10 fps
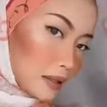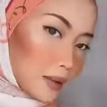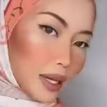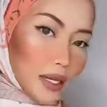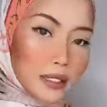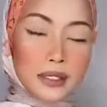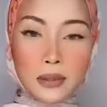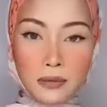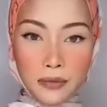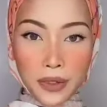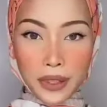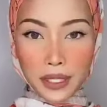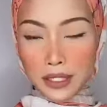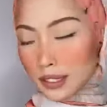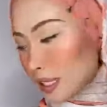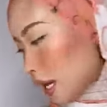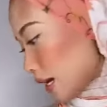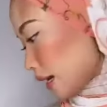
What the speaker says: Okay, so for this I